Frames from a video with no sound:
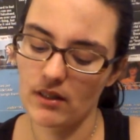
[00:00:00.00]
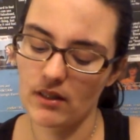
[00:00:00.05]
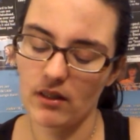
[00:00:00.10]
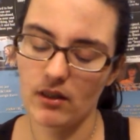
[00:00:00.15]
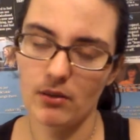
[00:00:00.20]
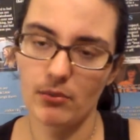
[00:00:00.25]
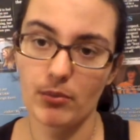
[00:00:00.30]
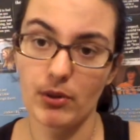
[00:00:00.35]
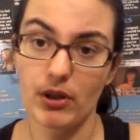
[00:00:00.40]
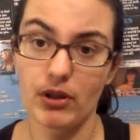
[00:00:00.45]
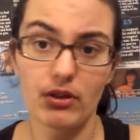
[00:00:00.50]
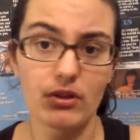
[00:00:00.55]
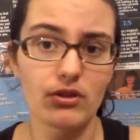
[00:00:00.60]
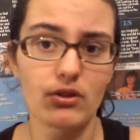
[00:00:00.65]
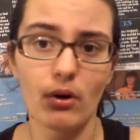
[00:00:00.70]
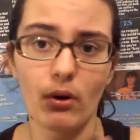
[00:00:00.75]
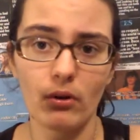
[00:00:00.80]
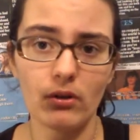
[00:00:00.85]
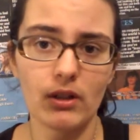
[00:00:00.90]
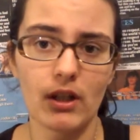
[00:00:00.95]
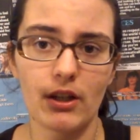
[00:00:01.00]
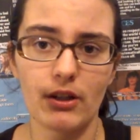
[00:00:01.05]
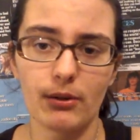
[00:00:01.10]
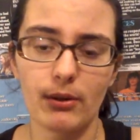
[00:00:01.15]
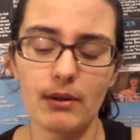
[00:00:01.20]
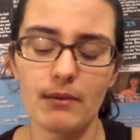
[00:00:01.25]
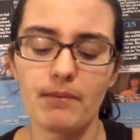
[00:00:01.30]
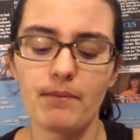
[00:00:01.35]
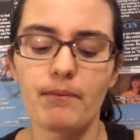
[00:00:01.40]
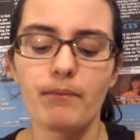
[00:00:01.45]
But you can just hold onto it
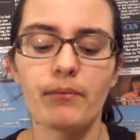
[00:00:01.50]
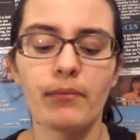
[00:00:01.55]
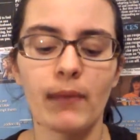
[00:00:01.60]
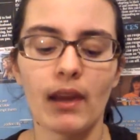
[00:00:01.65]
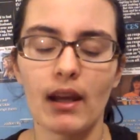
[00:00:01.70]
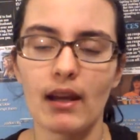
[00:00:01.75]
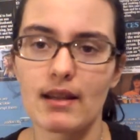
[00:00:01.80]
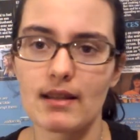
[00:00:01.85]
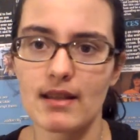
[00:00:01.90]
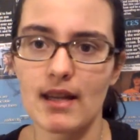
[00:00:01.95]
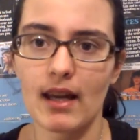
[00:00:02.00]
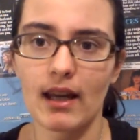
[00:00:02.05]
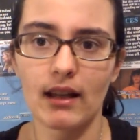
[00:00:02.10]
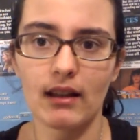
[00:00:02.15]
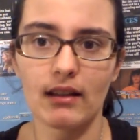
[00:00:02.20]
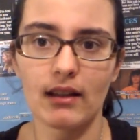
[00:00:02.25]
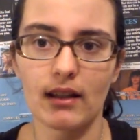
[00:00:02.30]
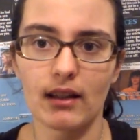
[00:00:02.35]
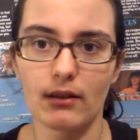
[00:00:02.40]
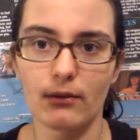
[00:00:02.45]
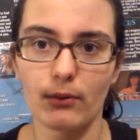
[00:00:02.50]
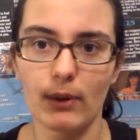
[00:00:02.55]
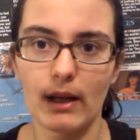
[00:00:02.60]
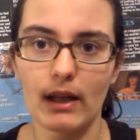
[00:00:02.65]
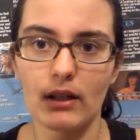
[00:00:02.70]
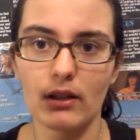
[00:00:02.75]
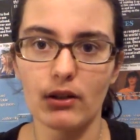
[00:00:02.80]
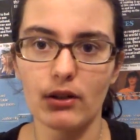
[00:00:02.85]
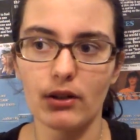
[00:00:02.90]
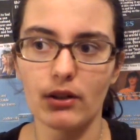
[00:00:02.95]
and take it like a
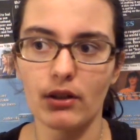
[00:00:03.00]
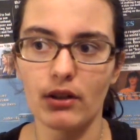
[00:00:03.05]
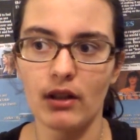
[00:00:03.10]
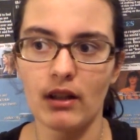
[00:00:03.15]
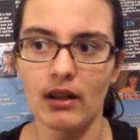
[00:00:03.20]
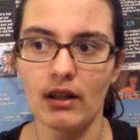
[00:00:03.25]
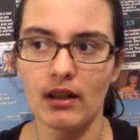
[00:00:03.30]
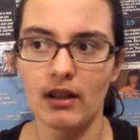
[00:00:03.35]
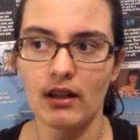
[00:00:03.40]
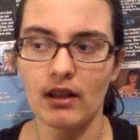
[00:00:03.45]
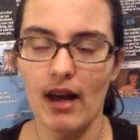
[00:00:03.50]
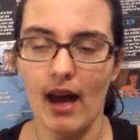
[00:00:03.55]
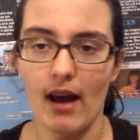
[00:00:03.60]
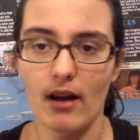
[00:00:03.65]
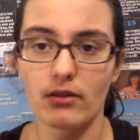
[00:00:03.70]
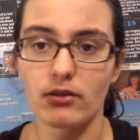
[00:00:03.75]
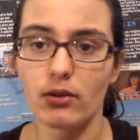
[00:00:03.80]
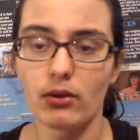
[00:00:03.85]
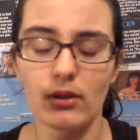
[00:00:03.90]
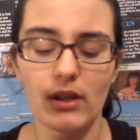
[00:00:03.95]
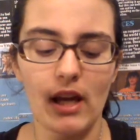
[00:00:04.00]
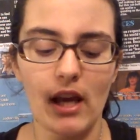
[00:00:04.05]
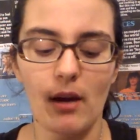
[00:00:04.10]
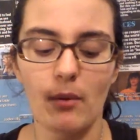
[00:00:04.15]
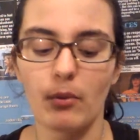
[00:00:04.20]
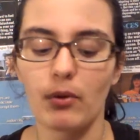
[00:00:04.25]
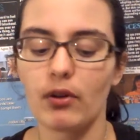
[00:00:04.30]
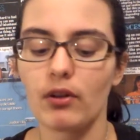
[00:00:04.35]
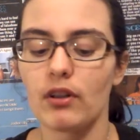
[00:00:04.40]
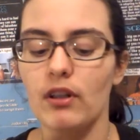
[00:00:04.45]
regular household
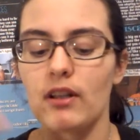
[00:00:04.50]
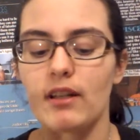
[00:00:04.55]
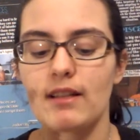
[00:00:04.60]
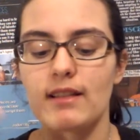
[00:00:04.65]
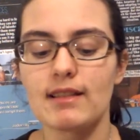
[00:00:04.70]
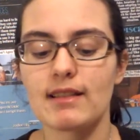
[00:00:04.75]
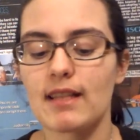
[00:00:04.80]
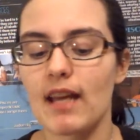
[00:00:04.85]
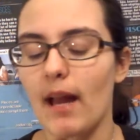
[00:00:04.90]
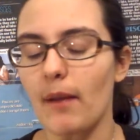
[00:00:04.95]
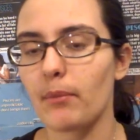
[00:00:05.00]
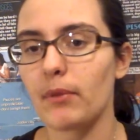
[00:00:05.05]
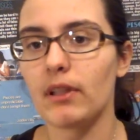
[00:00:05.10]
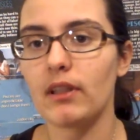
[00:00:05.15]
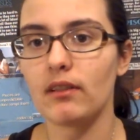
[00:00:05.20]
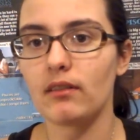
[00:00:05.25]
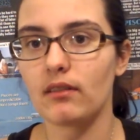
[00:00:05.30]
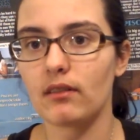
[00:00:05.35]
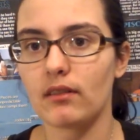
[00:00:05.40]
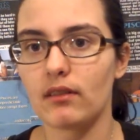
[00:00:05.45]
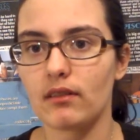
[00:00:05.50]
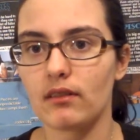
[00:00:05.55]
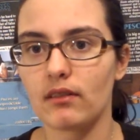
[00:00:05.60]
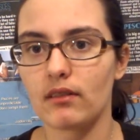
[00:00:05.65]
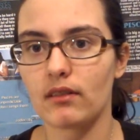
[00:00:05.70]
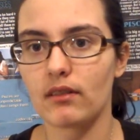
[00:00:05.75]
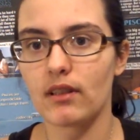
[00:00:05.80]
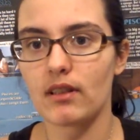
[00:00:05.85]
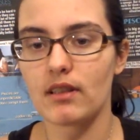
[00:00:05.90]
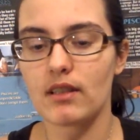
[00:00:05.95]
hammer, tap it
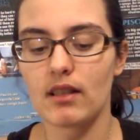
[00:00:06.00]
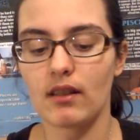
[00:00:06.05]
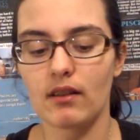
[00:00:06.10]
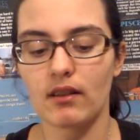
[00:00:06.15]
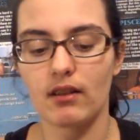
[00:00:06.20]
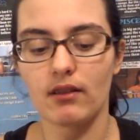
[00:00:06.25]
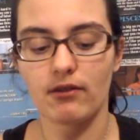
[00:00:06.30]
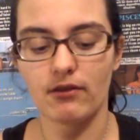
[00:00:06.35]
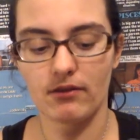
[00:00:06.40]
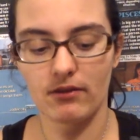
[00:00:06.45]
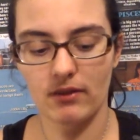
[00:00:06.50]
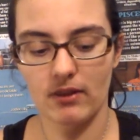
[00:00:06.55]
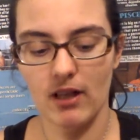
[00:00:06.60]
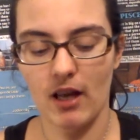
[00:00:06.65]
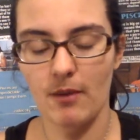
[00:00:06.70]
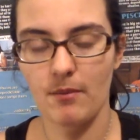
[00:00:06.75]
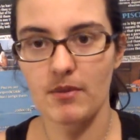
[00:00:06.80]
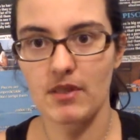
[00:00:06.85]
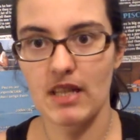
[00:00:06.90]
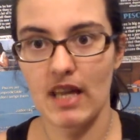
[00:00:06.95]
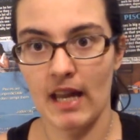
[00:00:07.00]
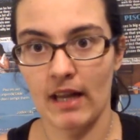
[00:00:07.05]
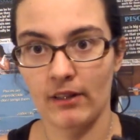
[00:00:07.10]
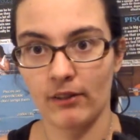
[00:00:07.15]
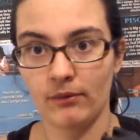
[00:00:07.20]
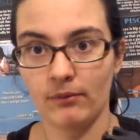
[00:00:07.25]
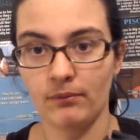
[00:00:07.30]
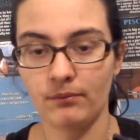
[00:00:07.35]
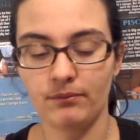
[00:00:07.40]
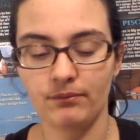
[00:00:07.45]
until it comes down,
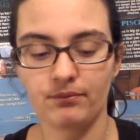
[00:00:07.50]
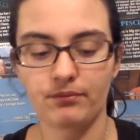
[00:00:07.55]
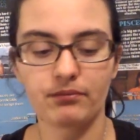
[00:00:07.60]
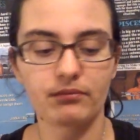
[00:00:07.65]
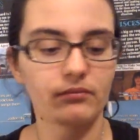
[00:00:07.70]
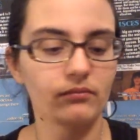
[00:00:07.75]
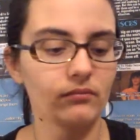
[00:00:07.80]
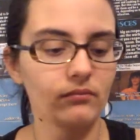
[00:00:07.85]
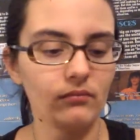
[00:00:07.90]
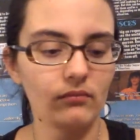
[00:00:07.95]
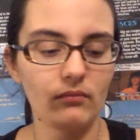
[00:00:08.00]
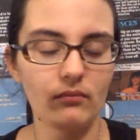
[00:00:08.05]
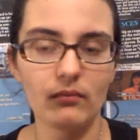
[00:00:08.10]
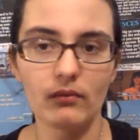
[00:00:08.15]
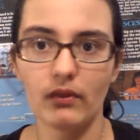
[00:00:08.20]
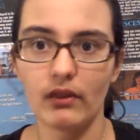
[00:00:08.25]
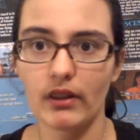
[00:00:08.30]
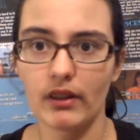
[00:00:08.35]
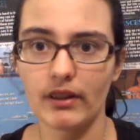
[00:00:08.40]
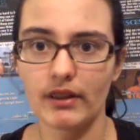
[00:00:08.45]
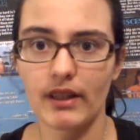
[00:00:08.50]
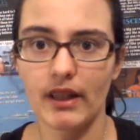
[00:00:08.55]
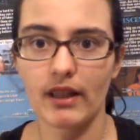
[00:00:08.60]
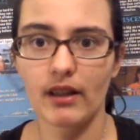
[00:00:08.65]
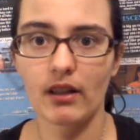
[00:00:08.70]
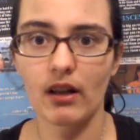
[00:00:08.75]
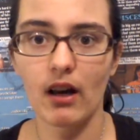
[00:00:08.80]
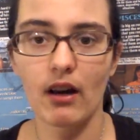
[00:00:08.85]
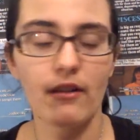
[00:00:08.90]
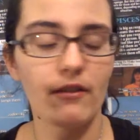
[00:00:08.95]
take it
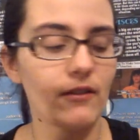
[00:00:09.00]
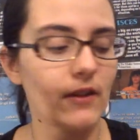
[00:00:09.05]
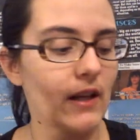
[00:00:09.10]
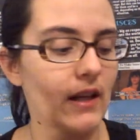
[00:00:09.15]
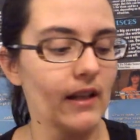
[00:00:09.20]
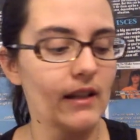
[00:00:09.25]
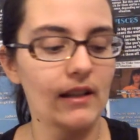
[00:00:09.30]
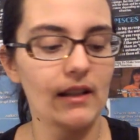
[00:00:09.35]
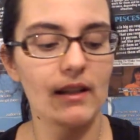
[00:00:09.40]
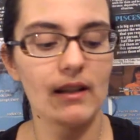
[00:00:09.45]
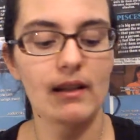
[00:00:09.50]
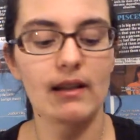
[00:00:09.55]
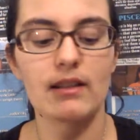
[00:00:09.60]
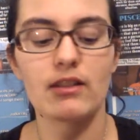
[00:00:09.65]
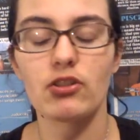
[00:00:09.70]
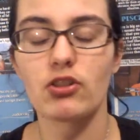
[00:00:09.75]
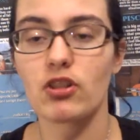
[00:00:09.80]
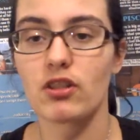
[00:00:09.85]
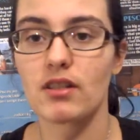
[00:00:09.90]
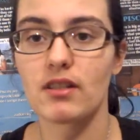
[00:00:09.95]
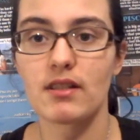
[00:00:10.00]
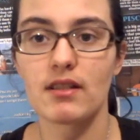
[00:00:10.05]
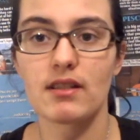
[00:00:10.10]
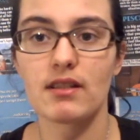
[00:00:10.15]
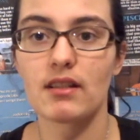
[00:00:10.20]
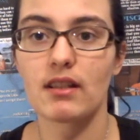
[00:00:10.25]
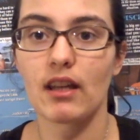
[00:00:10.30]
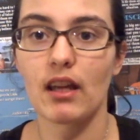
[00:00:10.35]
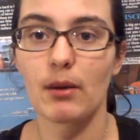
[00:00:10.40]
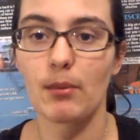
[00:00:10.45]
off, and then it's just as easy to
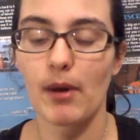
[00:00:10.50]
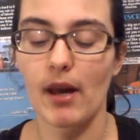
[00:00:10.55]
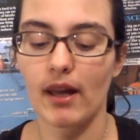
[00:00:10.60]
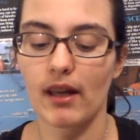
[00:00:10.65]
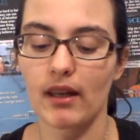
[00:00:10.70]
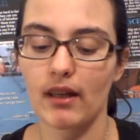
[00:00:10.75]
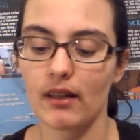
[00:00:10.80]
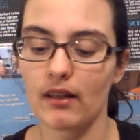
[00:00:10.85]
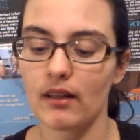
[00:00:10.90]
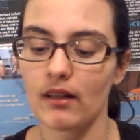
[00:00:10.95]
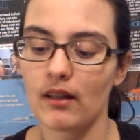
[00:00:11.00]
get it back in.